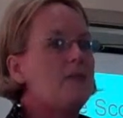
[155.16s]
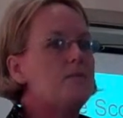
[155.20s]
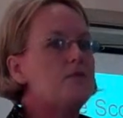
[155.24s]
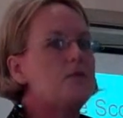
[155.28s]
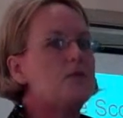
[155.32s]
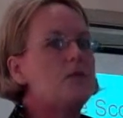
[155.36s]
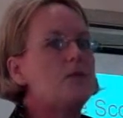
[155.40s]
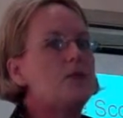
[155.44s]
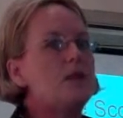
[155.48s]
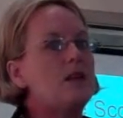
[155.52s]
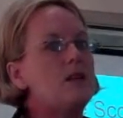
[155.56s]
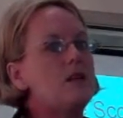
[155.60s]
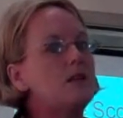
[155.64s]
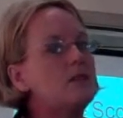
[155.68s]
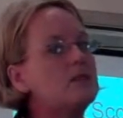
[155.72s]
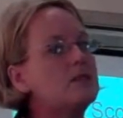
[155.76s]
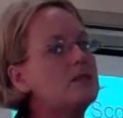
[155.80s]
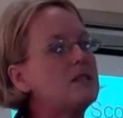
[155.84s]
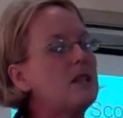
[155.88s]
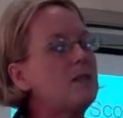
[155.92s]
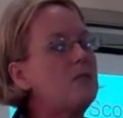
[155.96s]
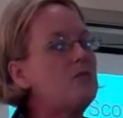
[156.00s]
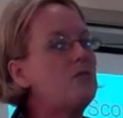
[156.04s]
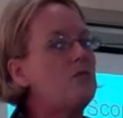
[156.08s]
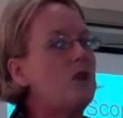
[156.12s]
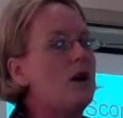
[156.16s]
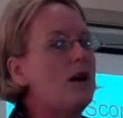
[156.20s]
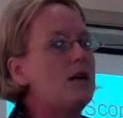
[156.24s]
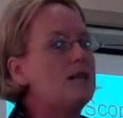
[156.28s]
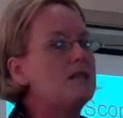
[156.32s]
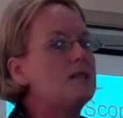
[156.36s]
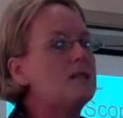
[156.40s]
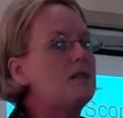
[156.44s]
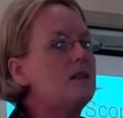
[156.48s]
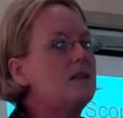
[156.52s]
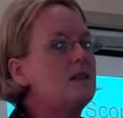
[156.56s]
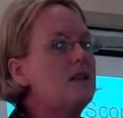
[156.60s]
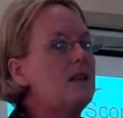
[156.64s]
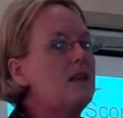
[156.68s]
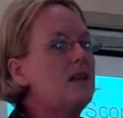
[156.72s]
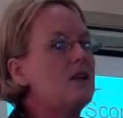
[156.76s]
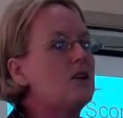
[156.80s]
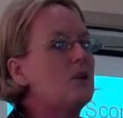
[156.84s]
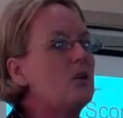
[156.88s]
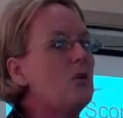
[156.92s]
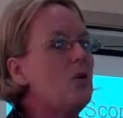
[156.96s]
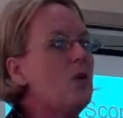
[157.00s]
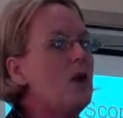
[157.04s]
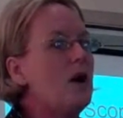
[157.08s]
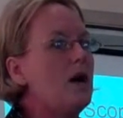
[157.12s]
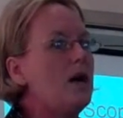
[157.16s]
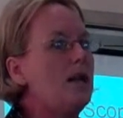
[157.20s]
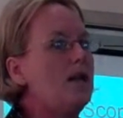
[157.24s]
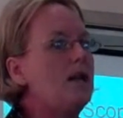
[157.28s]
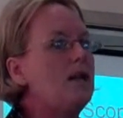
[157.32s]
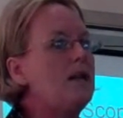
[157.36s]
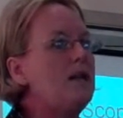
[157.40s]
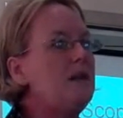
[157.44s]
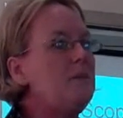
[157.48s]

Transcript: So there are some rights that they acquire